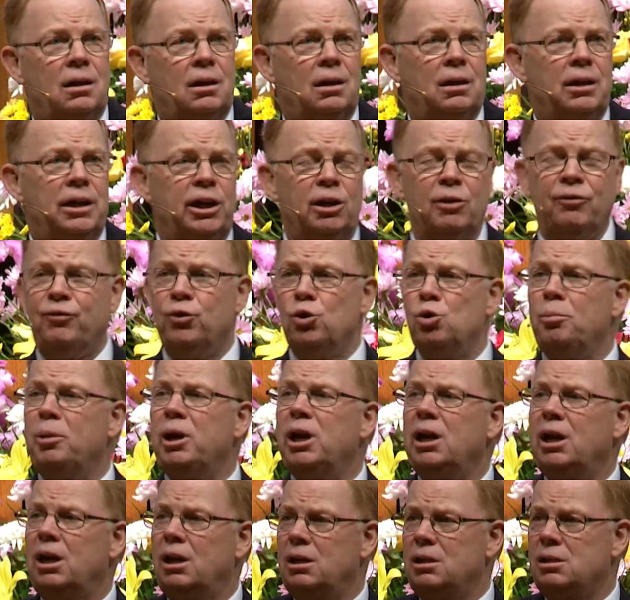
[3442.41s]
In a few
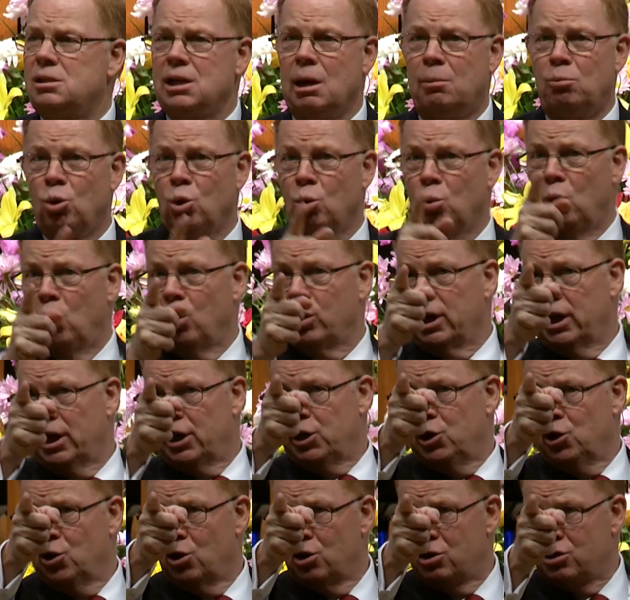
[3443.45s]
minutes, I'm going to walk out
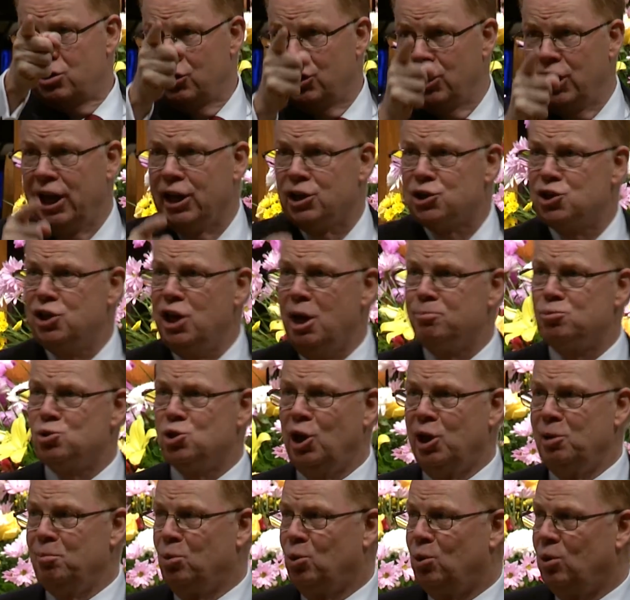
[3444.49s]
here to the next steps
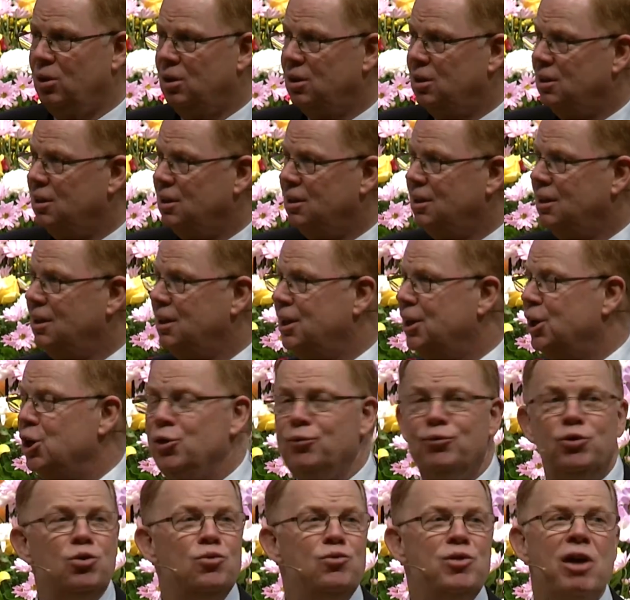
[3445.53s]
table.
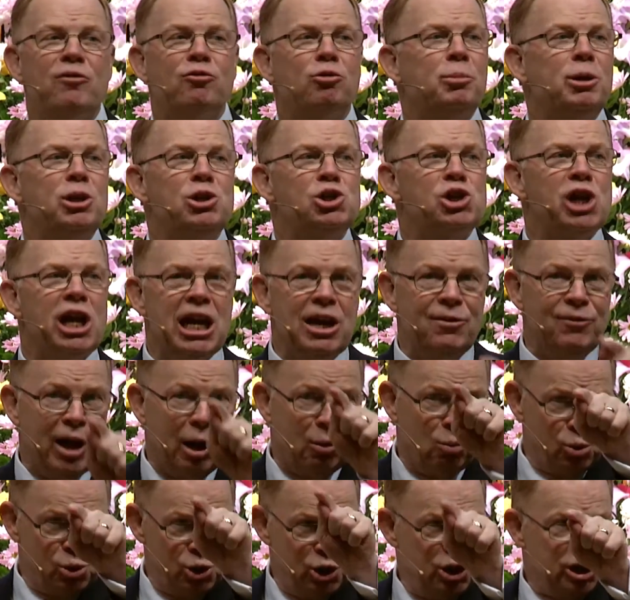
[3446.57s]
If you've never been saved, I
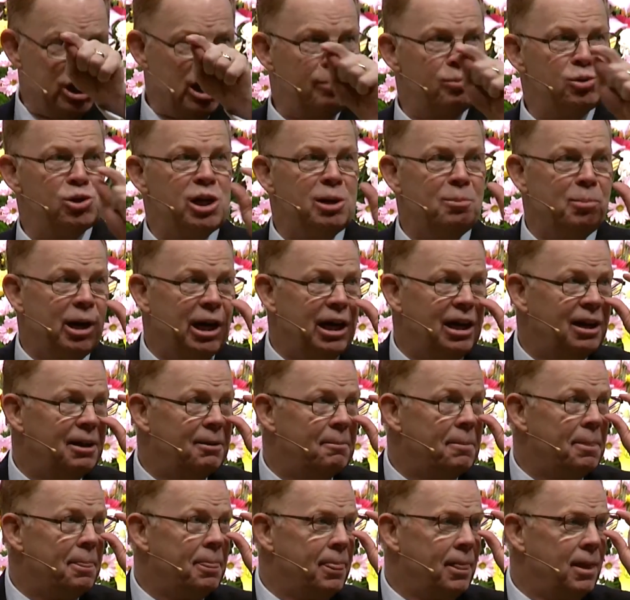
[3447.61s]
want you to come see me.
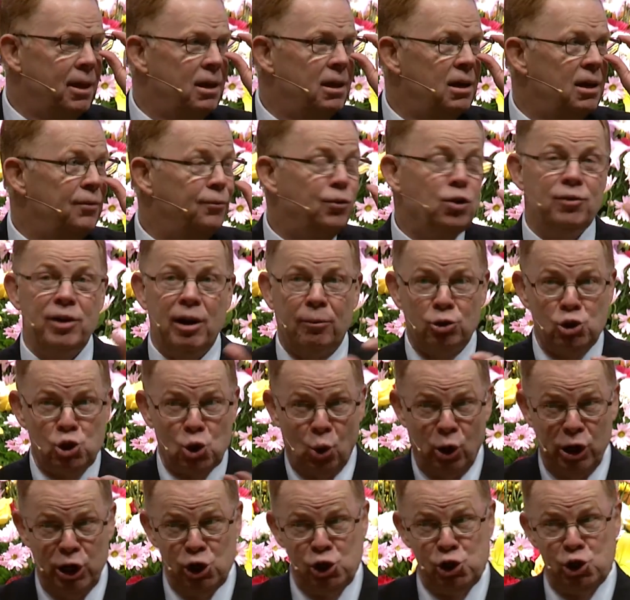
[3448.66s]
If you've never
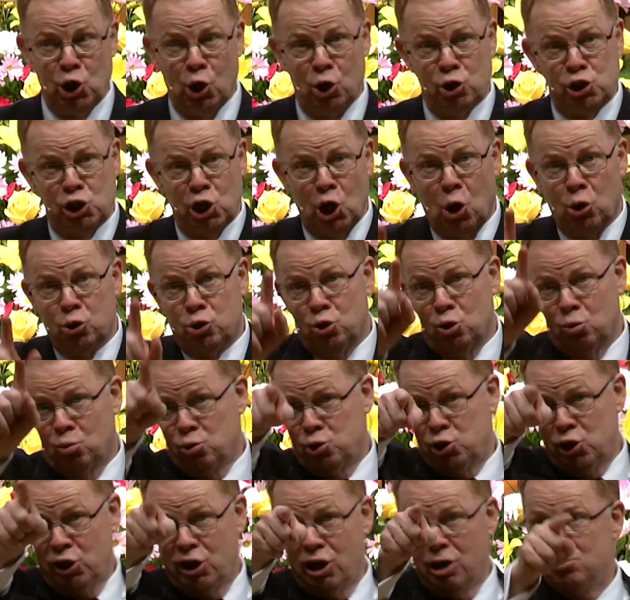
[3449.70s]
joined this church and ought to, I
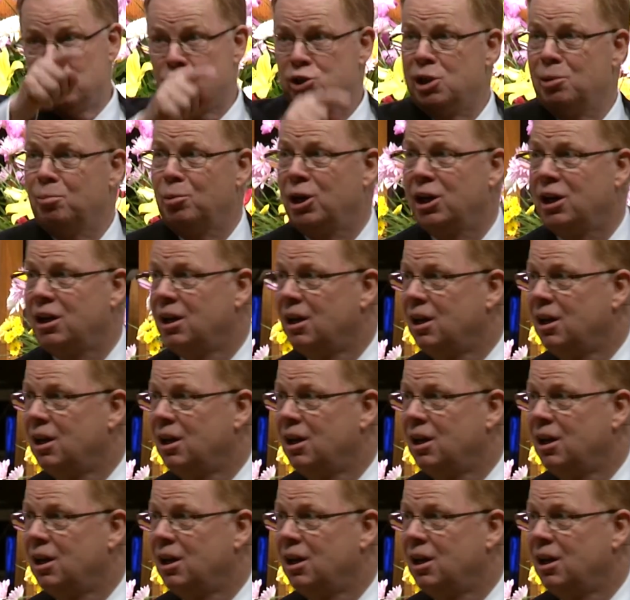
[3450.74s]
want you to come see me.